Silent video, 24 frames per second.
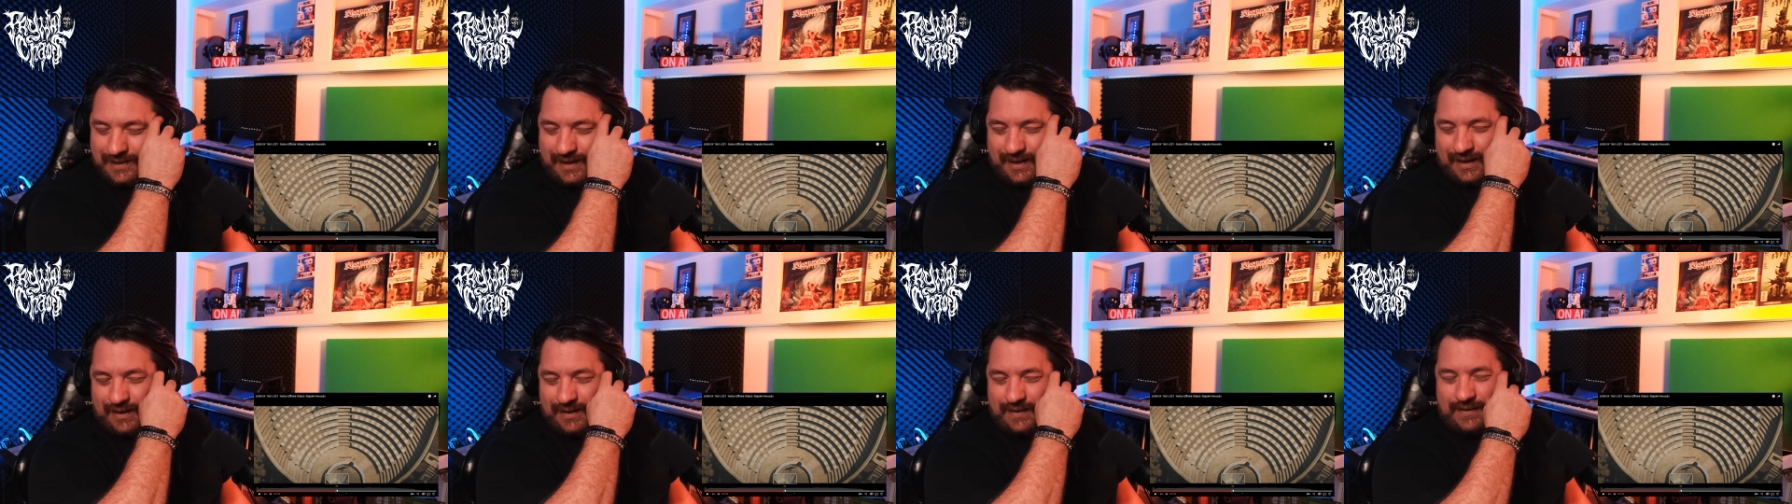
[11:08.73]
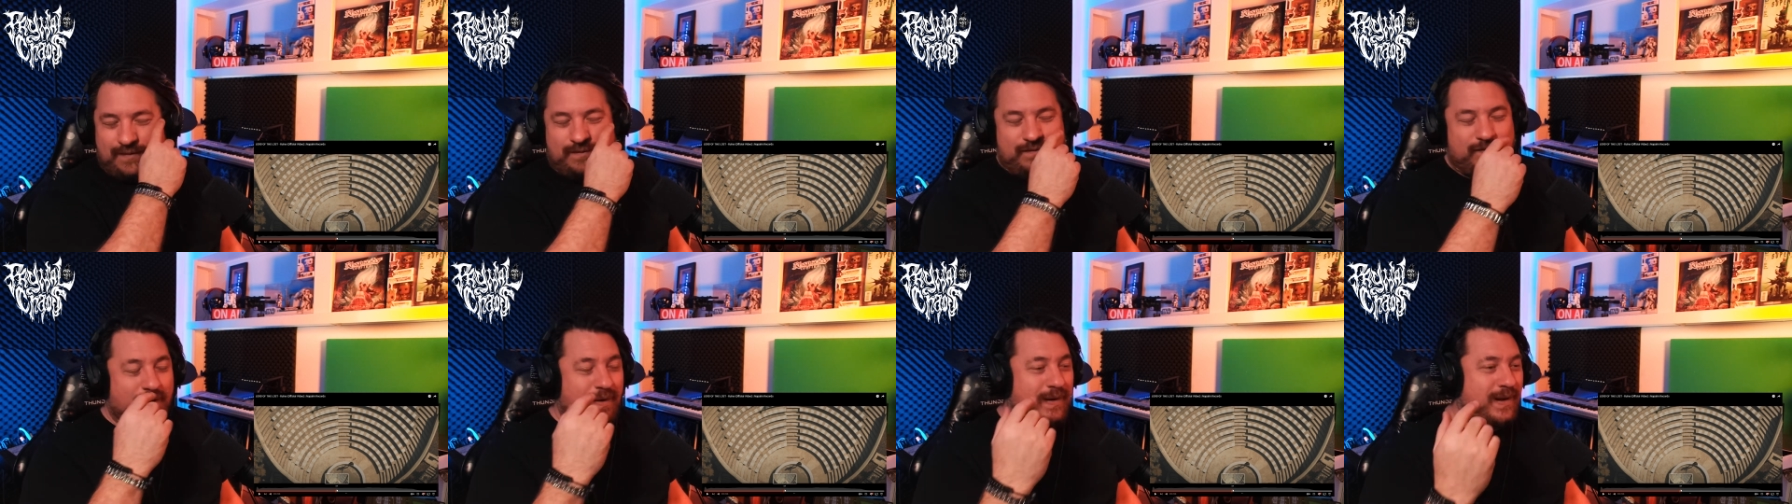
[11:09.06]
So
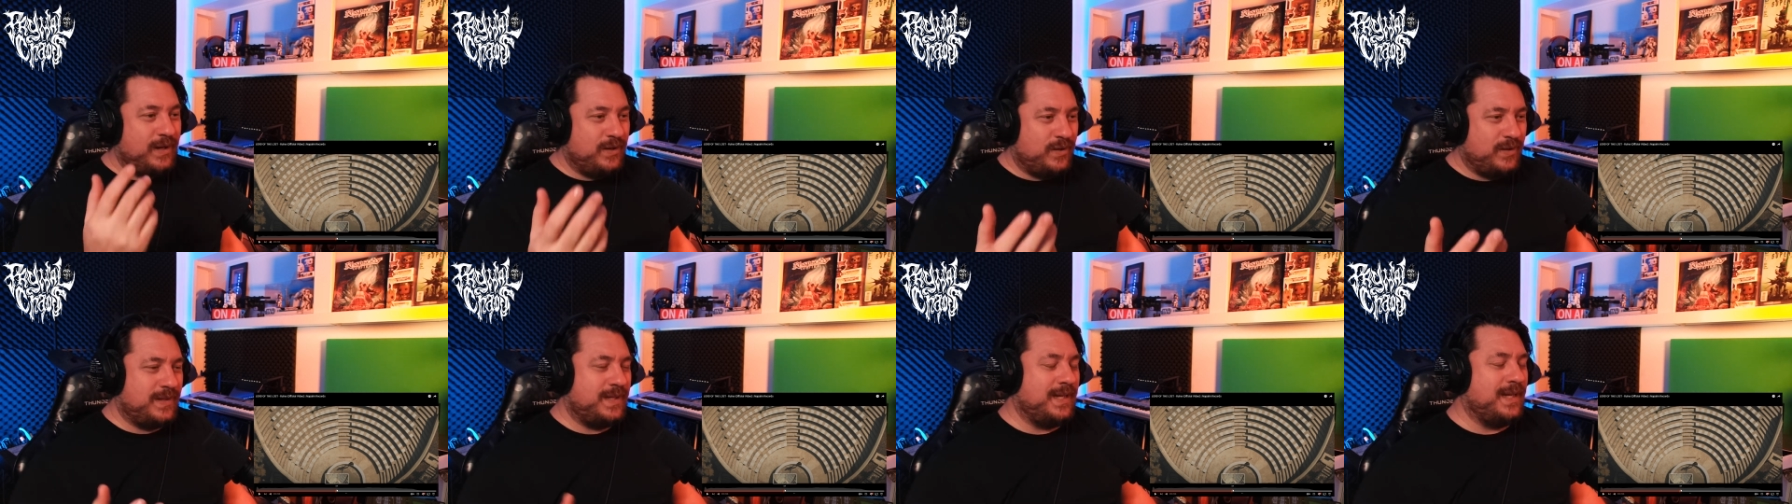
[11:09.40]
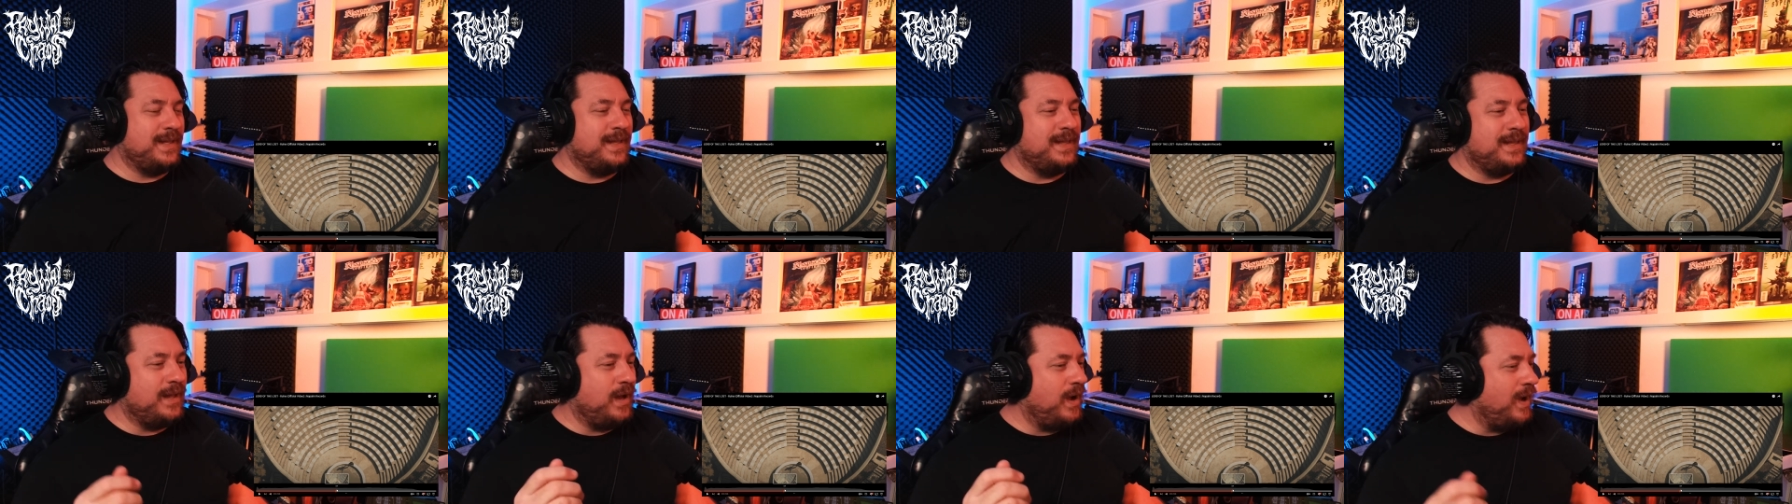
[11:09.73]
very
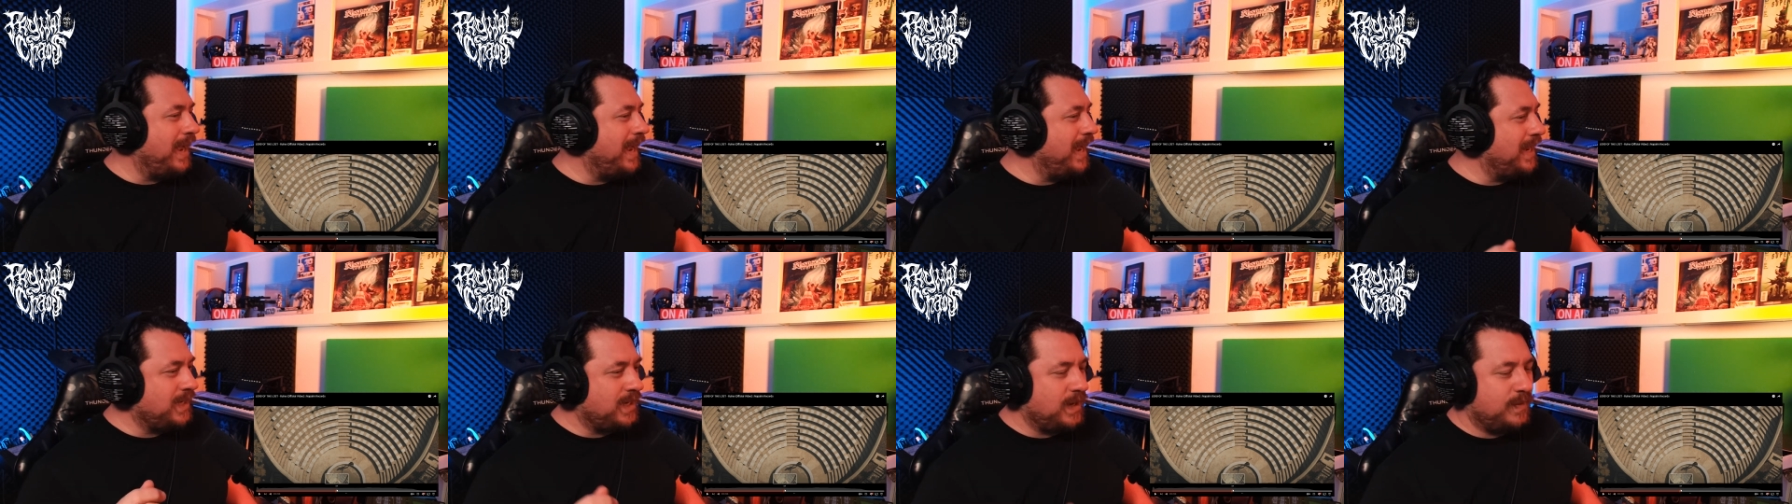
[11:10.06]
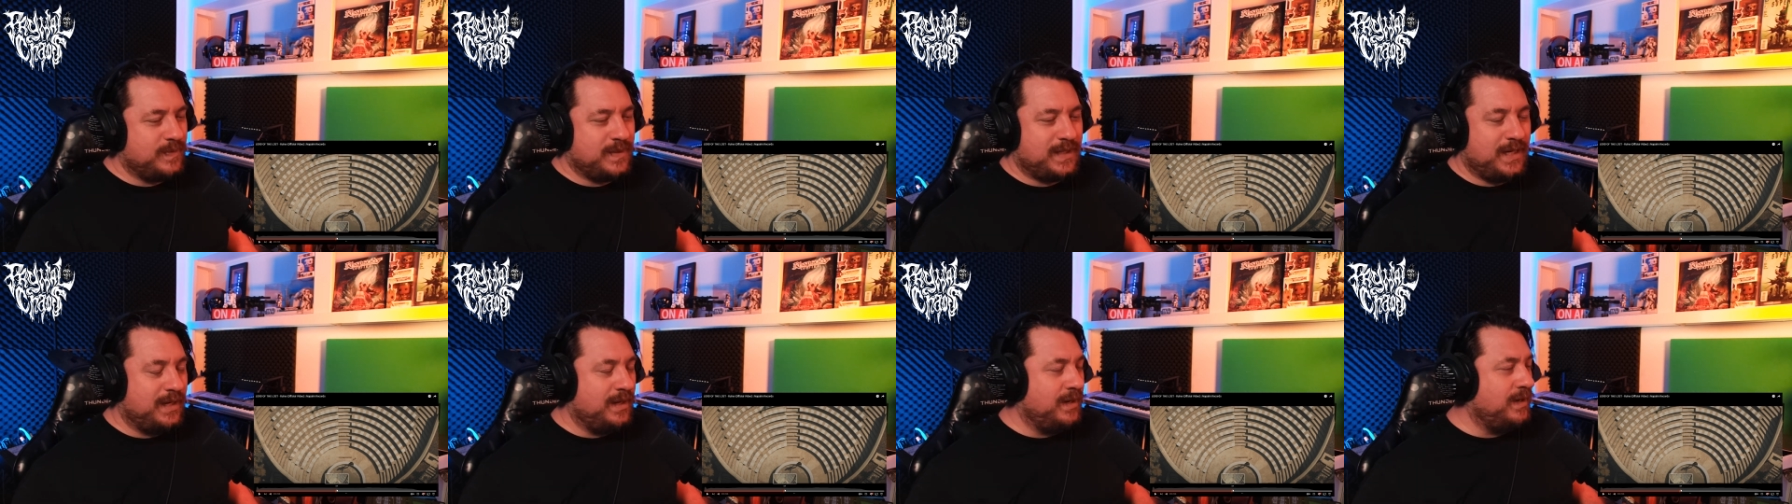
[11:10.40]
interesting. And then the hi hat
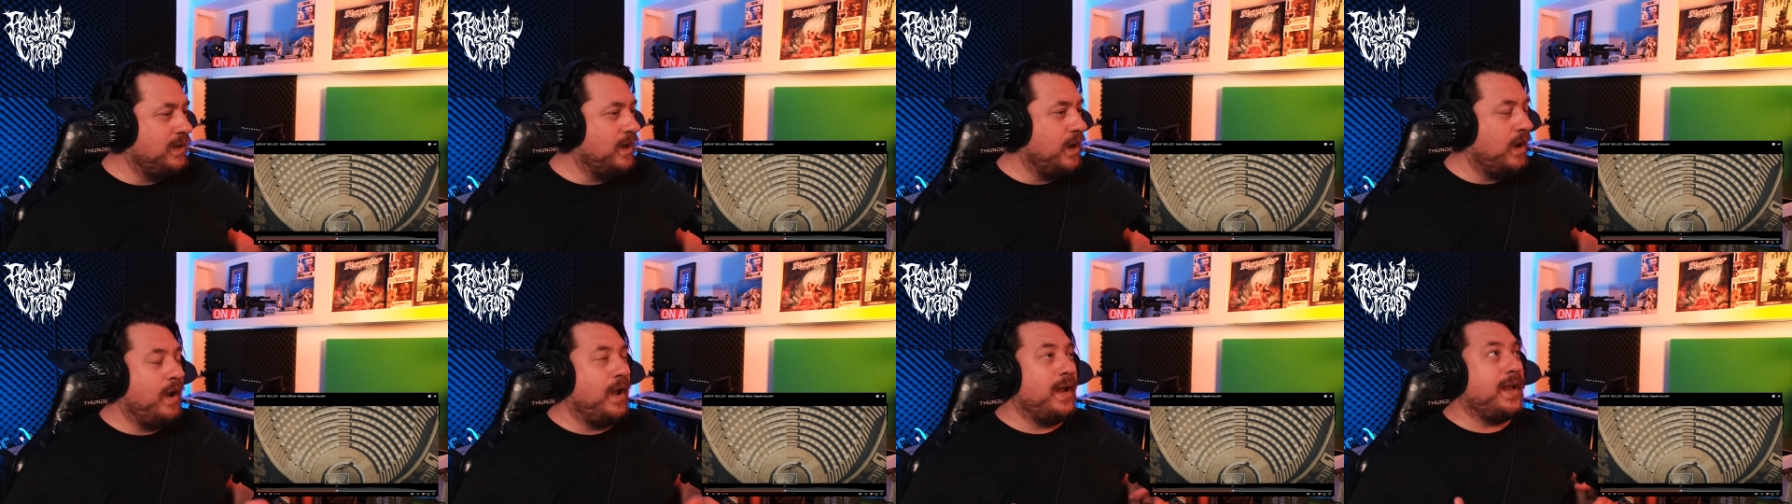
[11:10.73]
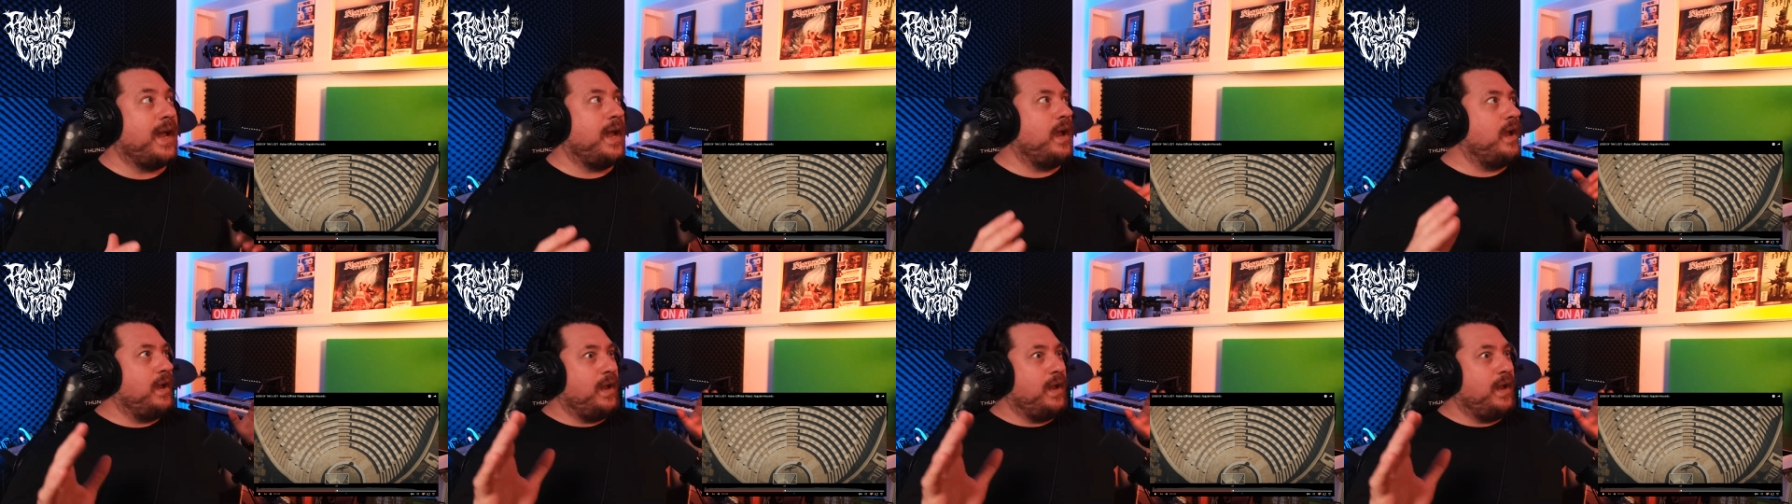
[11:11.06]
comes in, and you go, okay,